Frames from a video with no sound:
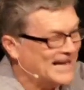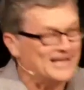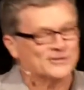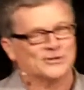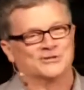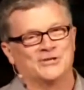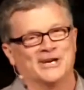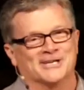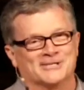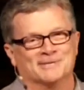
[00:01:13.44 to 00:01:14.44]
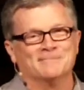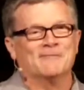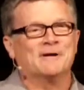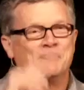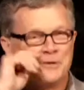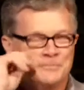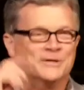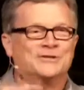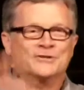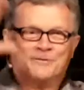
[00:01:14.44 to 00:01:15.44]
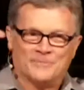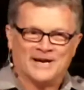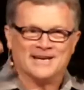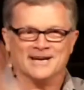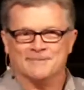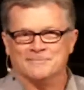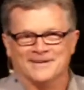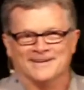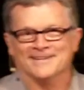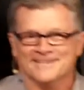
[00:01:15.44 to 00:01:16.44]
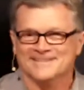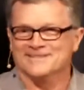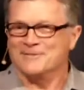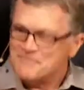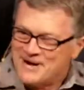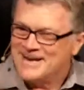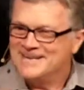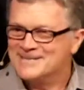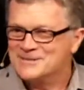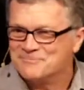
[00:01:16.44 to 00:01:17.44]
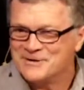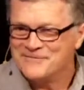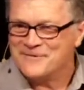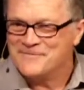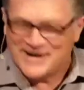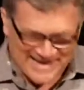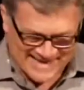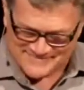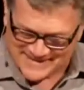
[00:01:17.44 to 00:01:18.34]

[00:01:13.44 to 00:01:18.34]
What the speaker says: I had suggested maybe we put a picture of Mike up to remind us to pray for Mike.